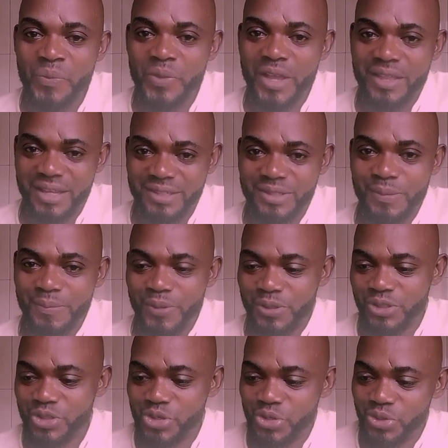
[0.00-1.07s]
and they're
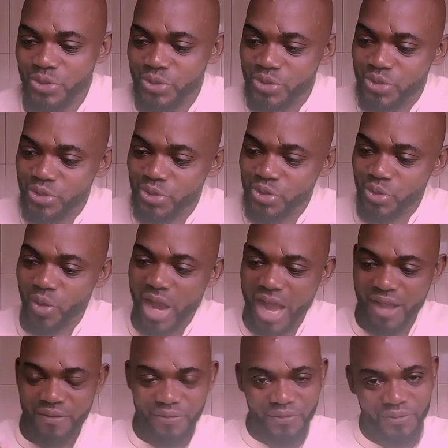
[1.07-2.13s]
supposed to, to, to
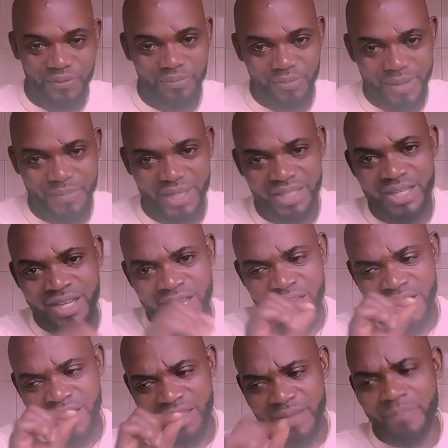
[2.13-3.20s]
have, I mean,
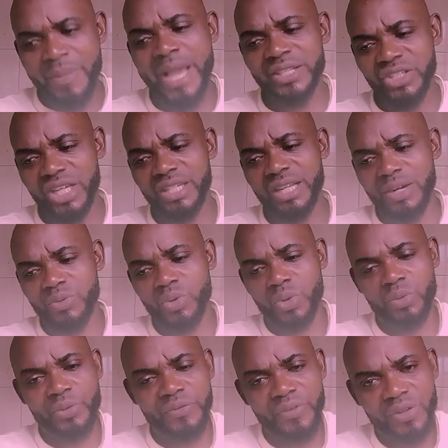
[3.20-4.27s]
the men gender
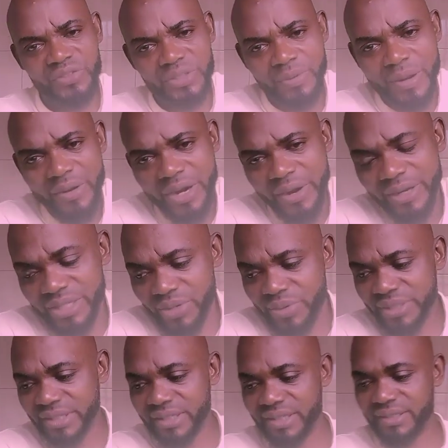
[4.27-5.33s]
role revolves around
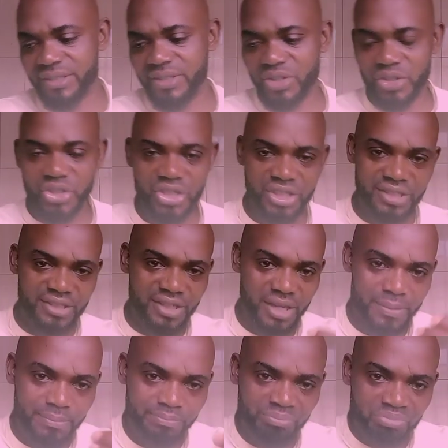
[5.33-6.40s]
characteristics such as
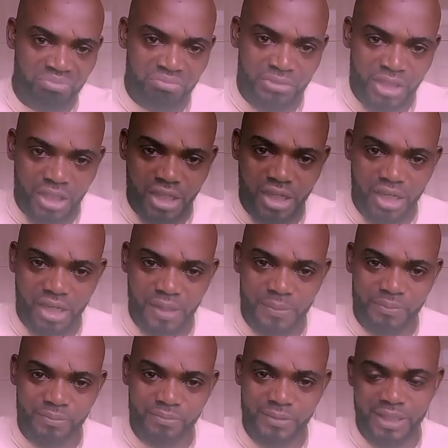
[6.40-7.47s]
um,
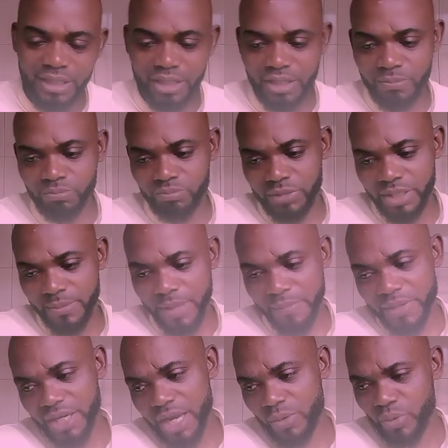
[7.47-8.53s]
um, I
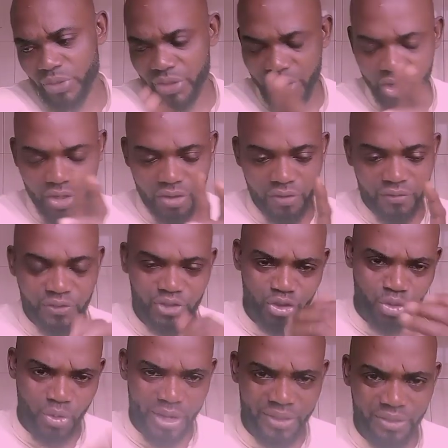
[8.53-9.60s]
mean, I would think of
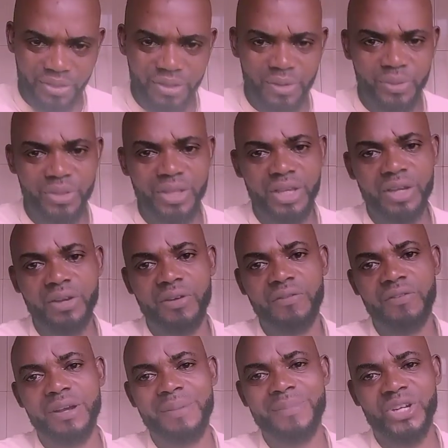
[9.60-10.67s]
strength, I would think
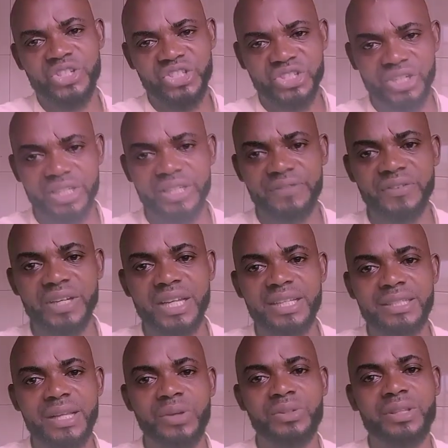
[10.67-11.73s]
of um,
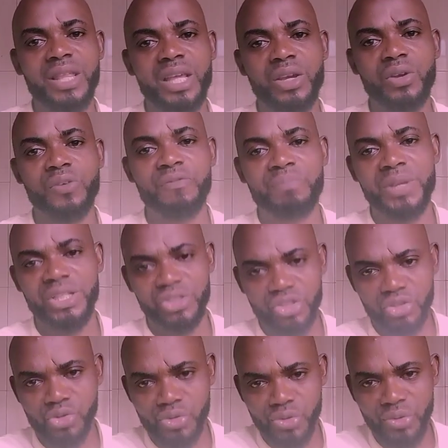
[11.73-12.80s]
assertiveness, I would think of being
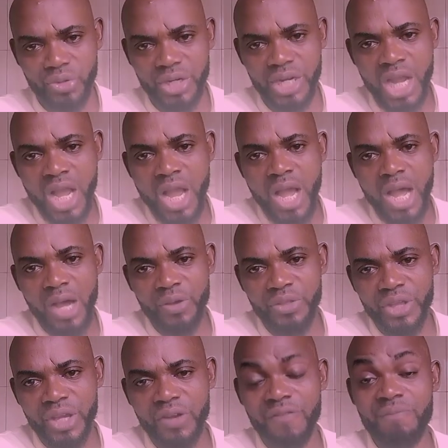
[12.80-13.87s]
strong, I would
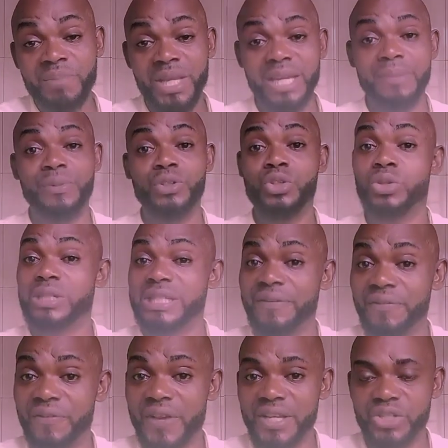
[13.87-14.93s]
think of being able to
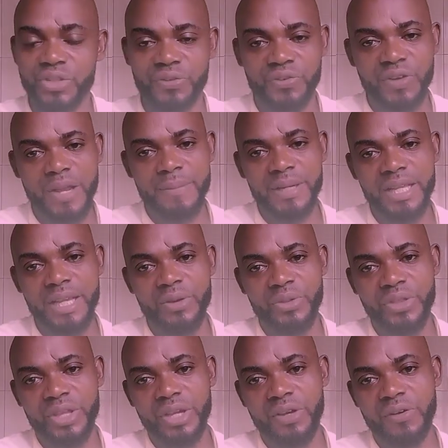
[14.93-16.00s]
defend your family, I would
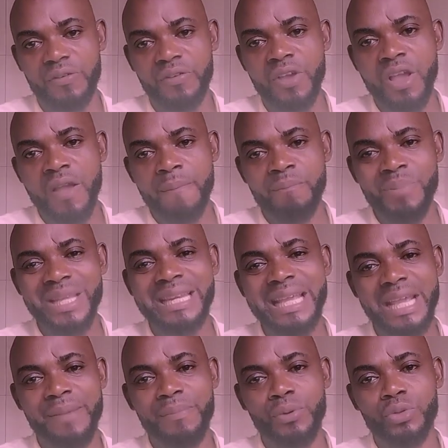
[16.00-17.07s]
think of being
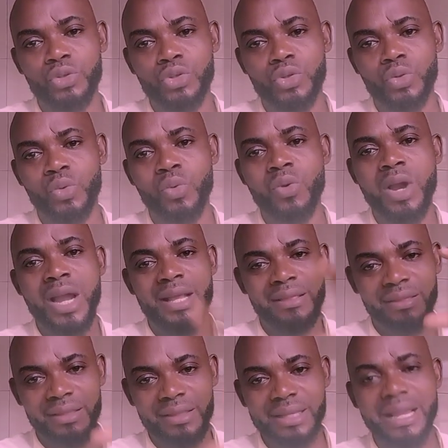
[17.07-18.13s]
able to
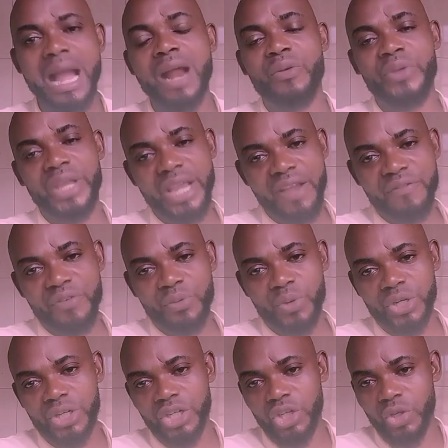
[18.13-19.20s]
carry
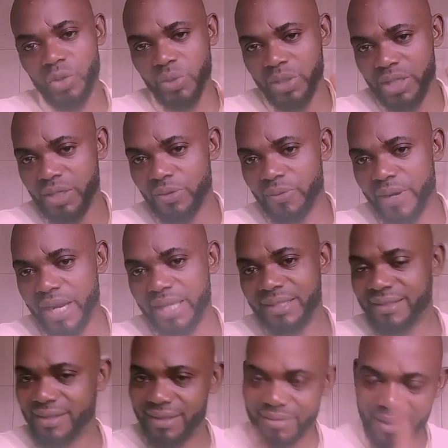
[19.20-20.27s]
everyone along, all right?
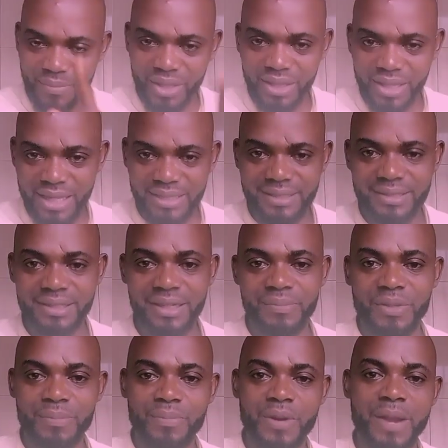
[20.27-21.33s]
I mean, that's um,
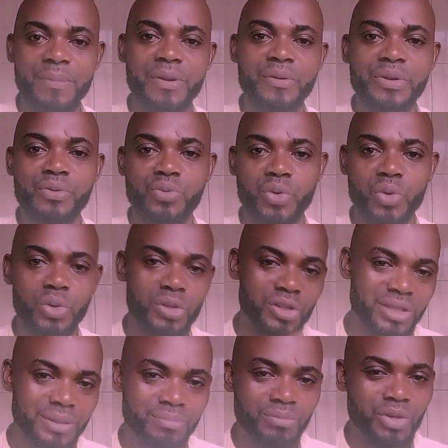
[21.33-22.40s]
the primary rule
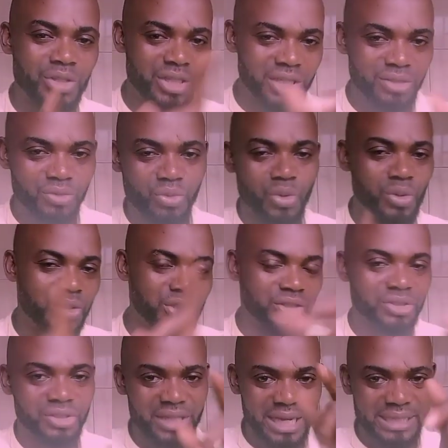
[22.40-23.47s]
or the modern rule the
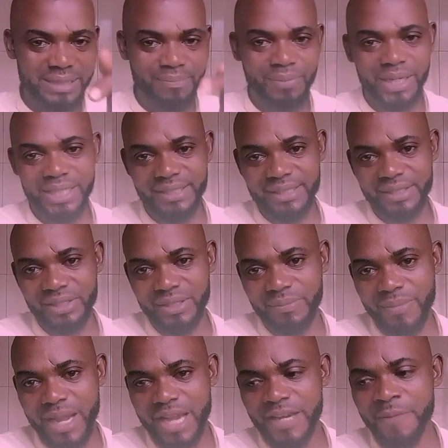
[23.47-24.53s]
society places on a
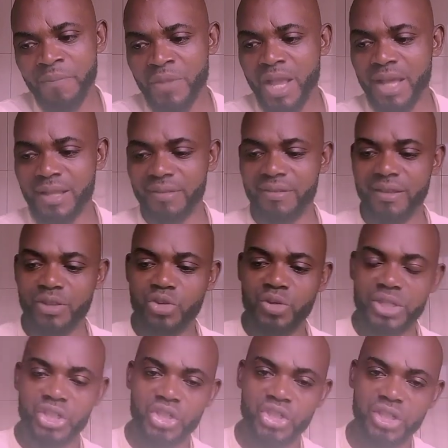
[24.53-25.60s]
man. And I think
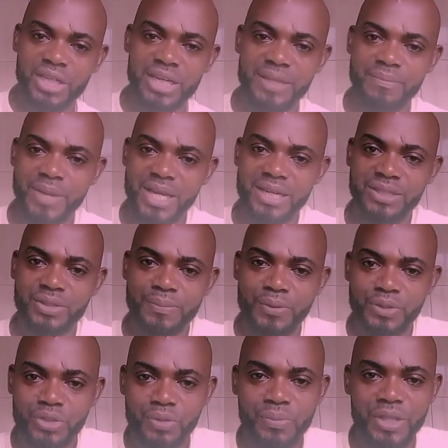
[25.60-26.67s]
traditionally, men are
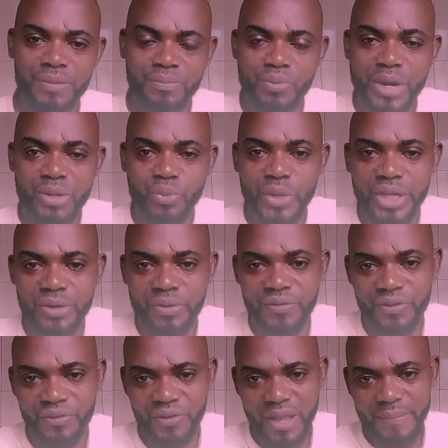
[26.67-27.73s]
supposed to be the breadwinner of
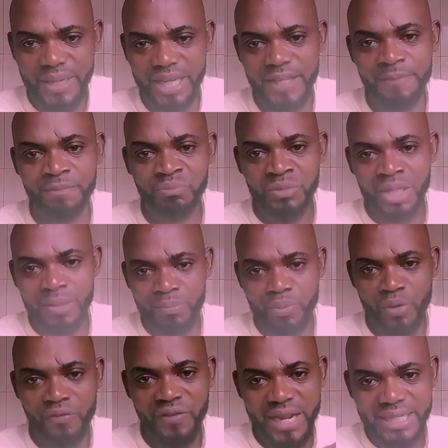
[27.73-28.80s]
the family,
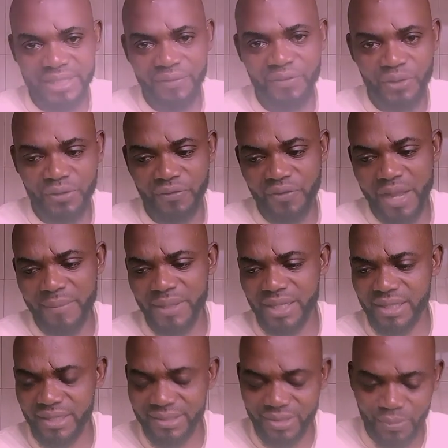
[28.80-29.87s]
providing for the family.
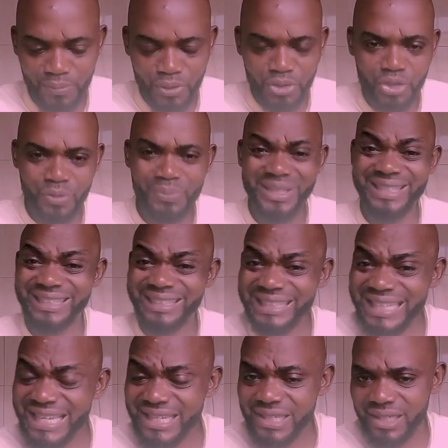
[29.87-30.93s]
that's supposed to be the
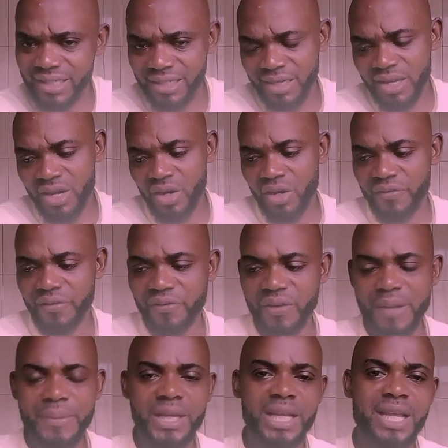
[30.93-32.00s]
leader of the
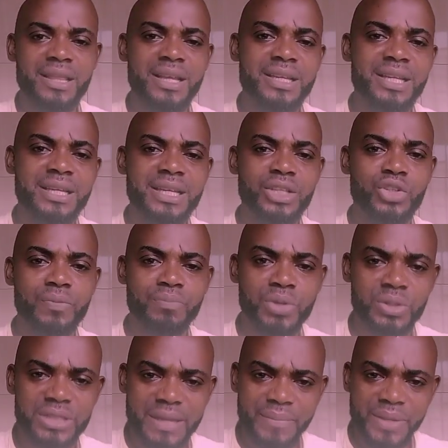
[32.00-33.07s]
family, and then they need to
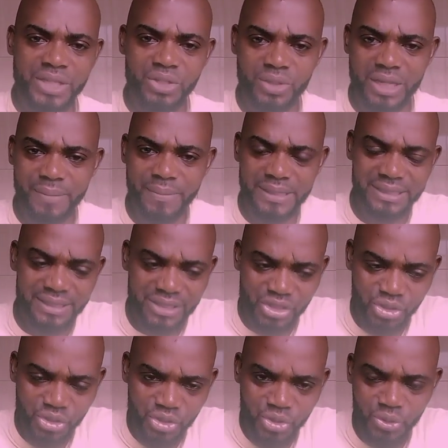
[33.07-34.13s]
build their mental capacity
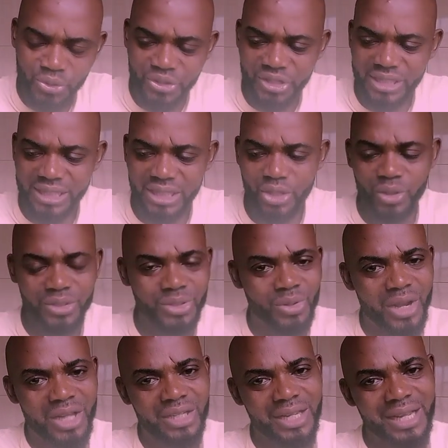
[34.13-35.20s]
to do that. And they
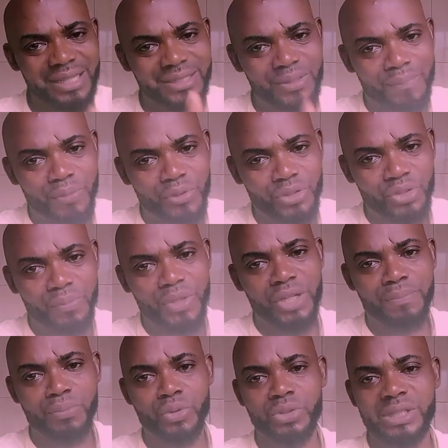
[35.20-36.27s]
also are supposed to be the
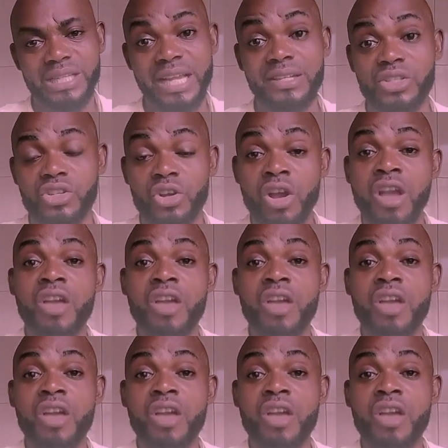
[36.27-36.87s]
protector.